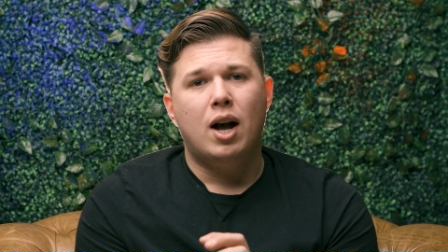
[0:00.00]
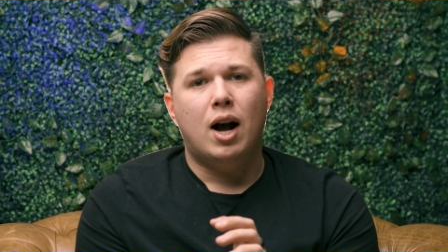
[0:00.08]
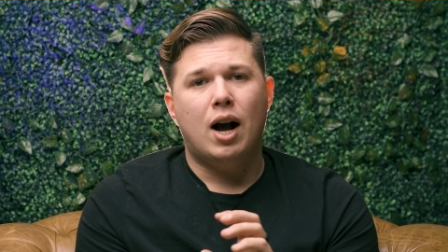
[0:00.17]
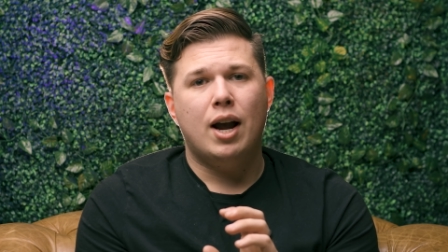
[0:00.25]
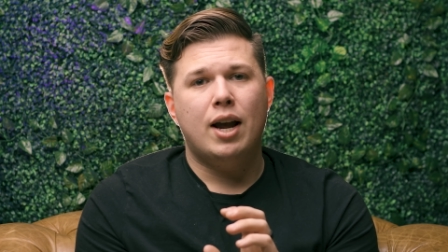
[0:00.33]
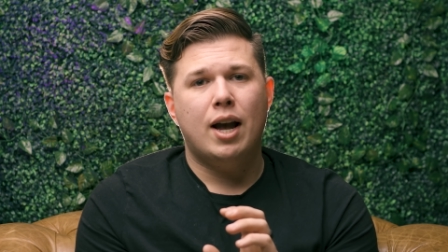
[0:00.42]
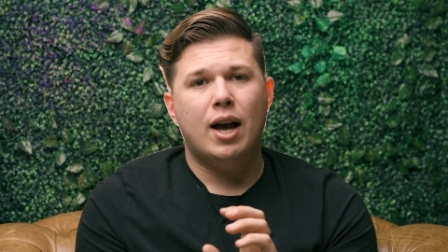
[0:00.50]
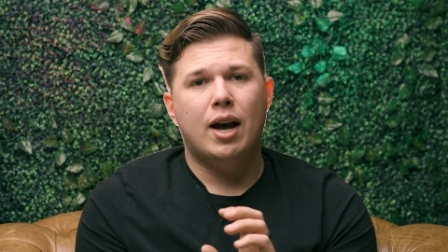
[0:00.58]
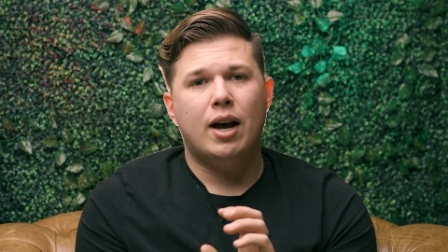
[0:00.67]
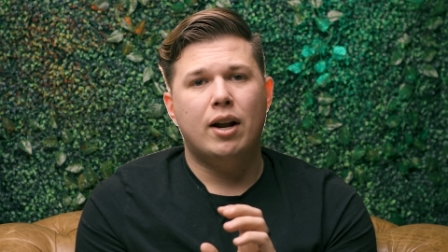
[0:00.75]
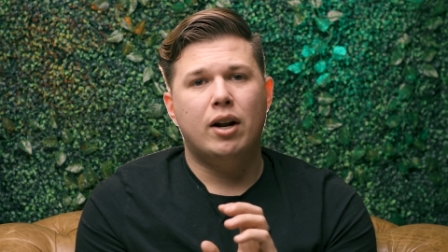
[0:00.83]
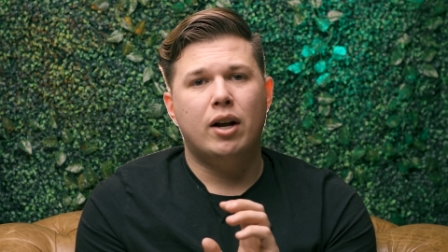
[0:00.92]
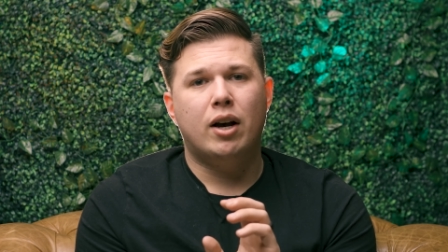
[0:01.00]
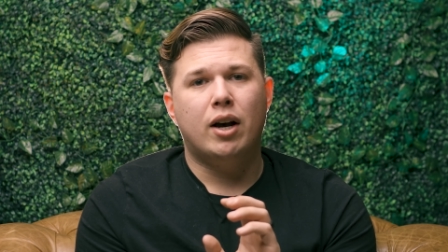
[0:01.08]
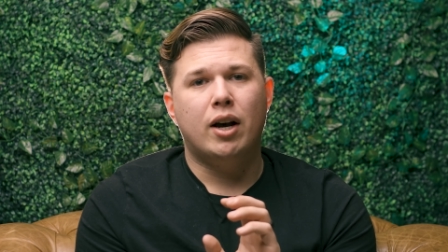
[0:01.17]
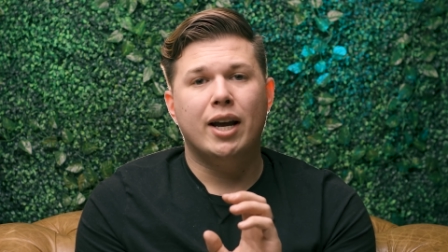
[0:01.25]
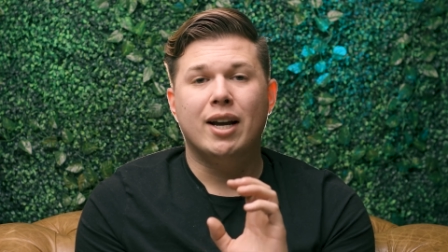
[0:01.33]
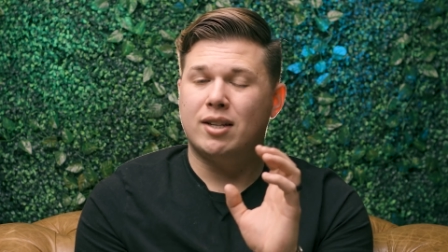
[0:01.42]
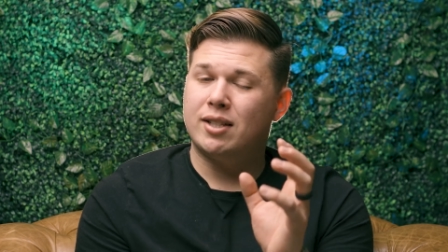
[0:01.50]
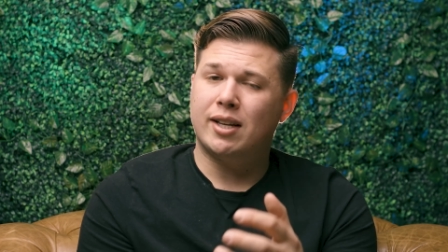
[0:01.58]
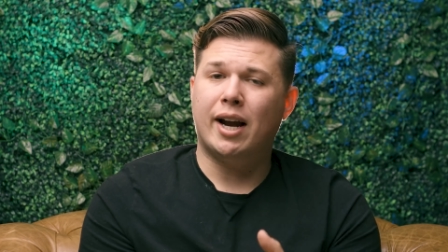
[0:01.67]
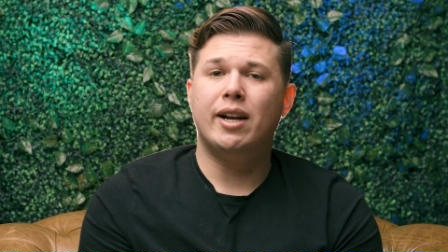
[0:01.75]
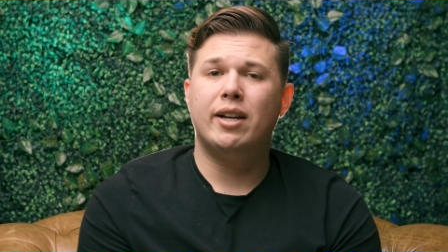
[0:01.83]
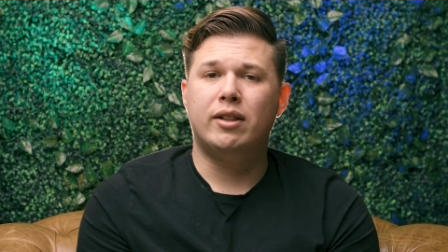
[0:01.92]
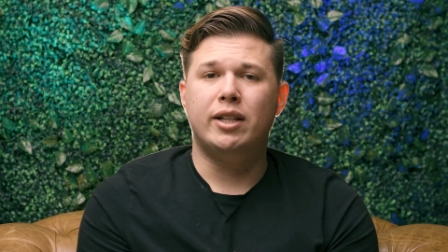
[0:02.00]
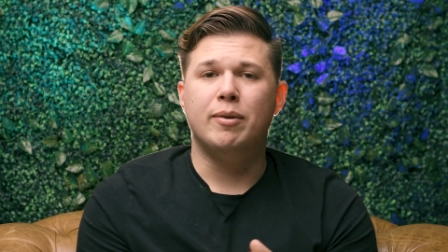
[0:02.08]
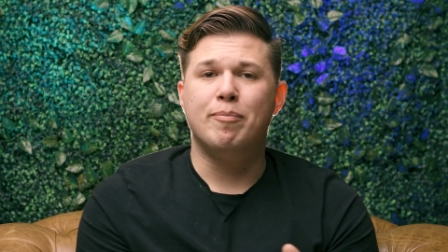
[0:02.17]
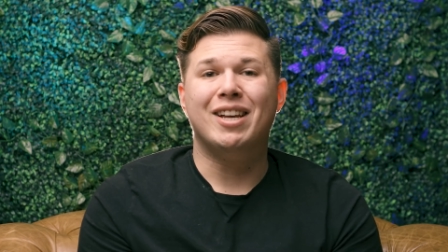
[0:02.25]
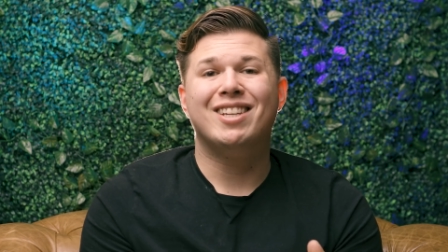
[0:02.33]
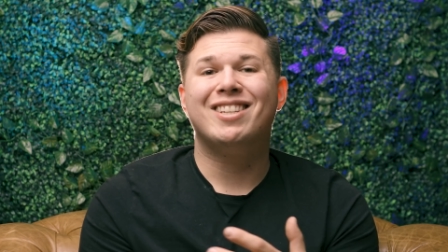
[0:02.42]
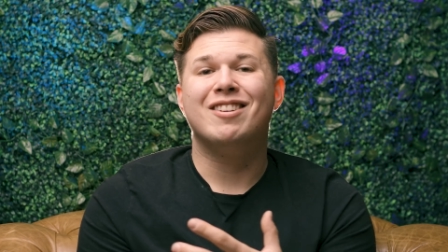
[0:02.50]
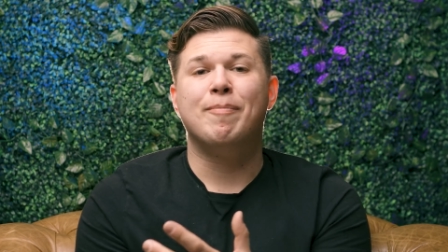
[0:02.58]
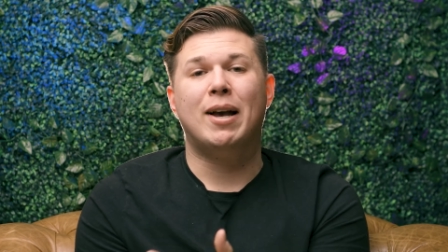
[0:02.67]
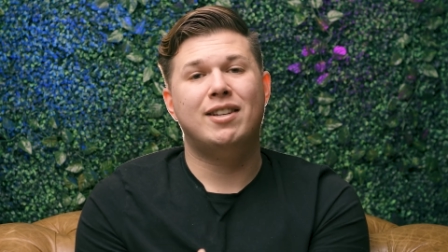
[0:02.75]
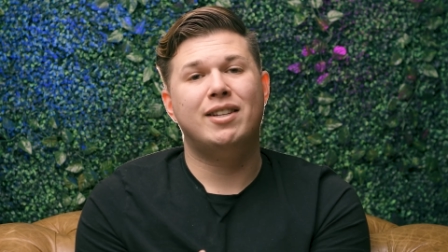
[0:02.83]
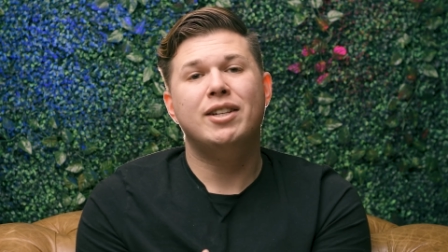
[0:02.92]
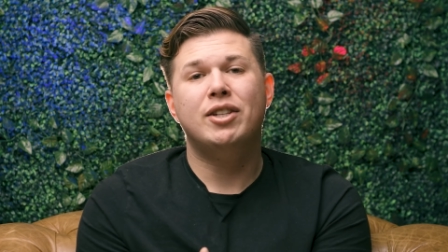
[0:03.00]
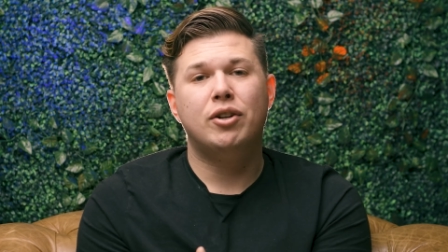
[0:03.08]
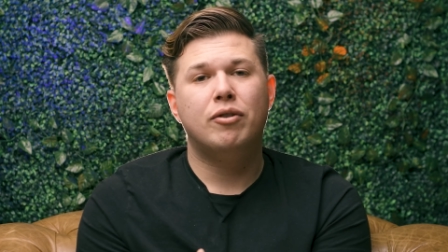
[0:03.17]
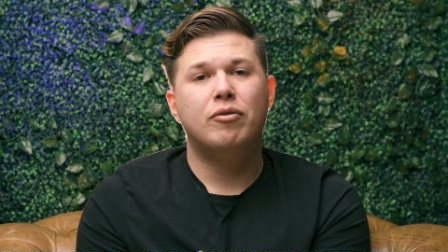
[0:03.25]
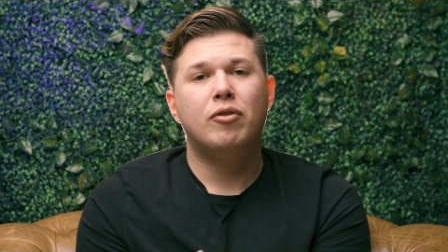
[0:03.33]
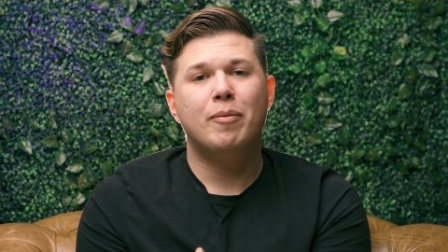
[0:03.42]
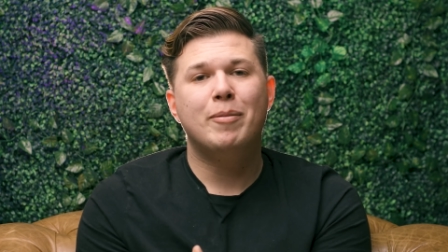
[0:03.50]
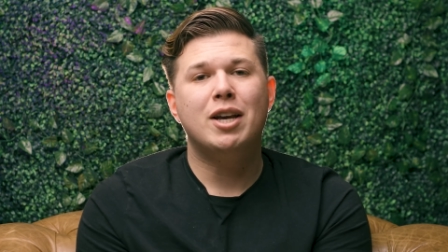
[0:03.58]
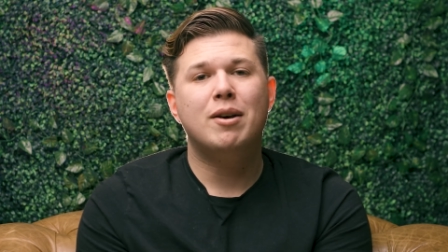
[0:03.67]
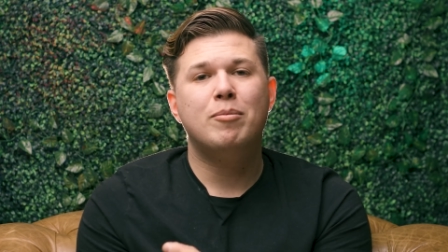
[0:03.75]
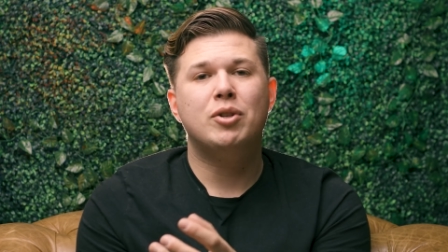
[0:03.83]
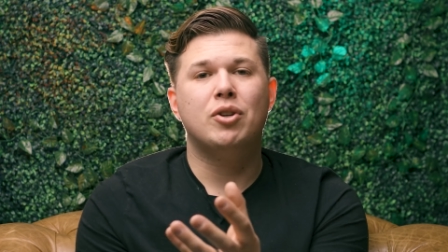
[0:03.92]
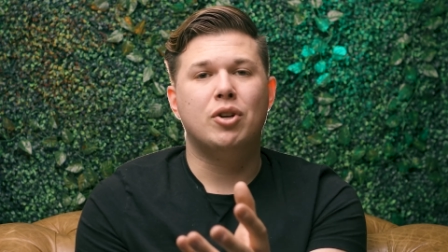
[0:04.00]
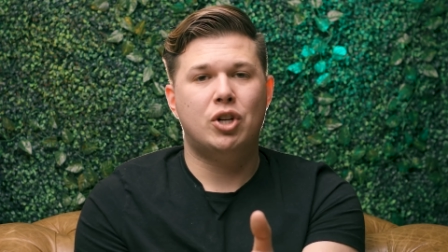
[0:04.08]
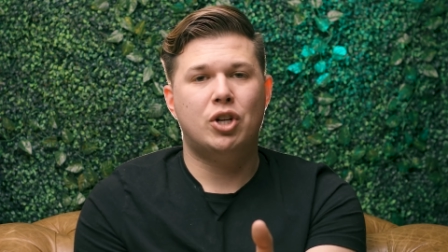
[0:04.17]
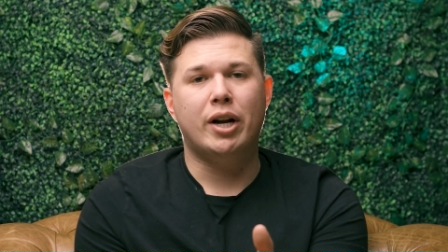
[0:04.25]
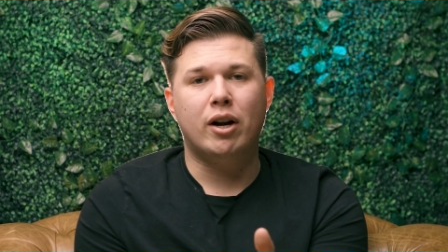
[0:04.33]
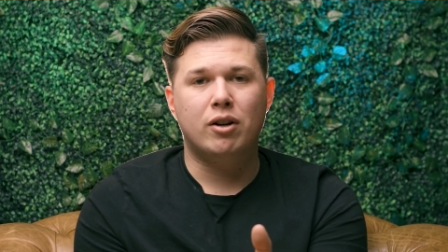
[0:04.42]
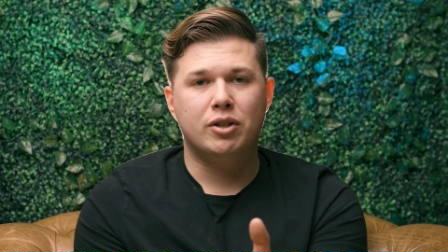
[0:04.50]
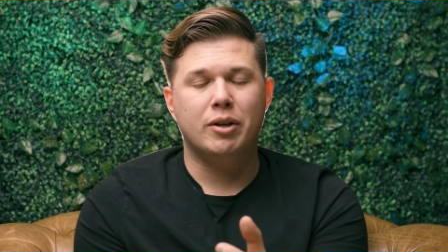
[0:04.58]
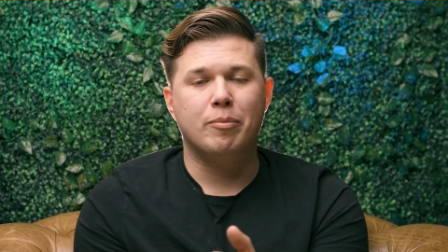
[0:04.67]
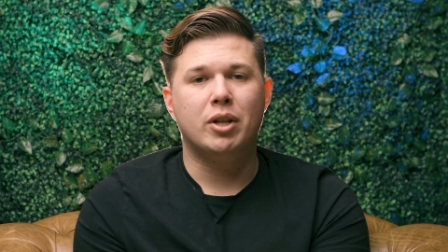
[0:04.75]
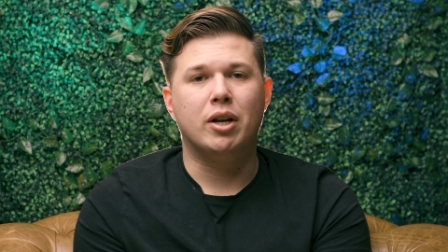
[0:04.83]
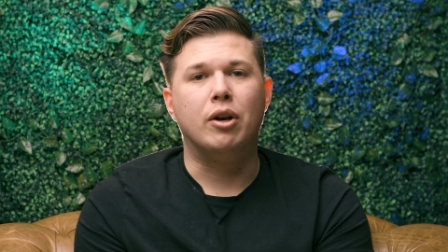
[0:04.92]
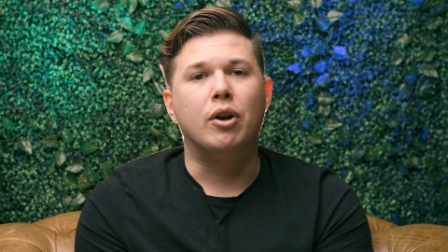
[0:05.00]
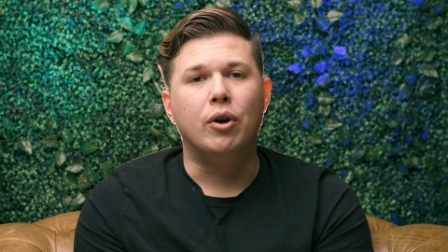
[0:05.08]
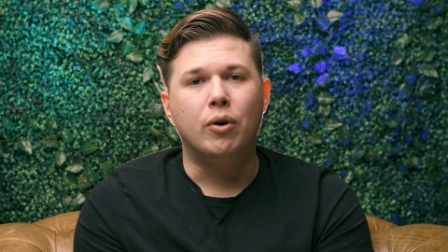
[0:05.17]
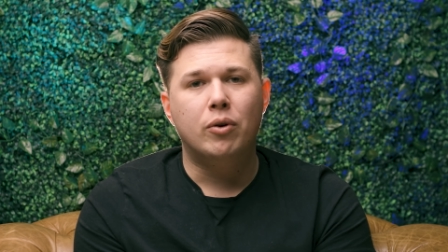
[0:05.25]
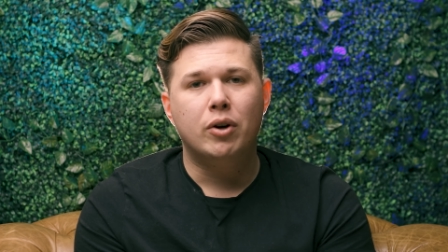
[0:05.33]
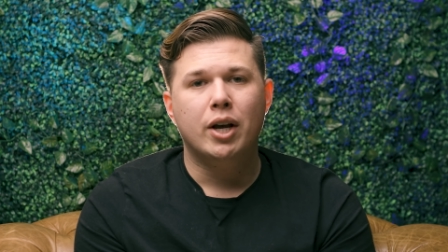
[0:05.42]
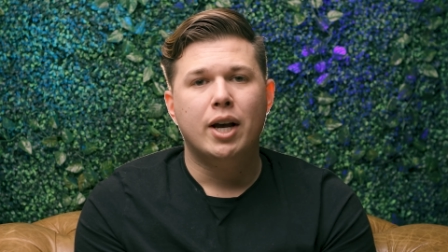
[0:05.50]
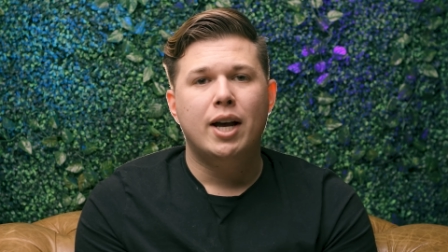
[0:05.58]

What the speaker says: I had excitedly missed a message from him to share something new.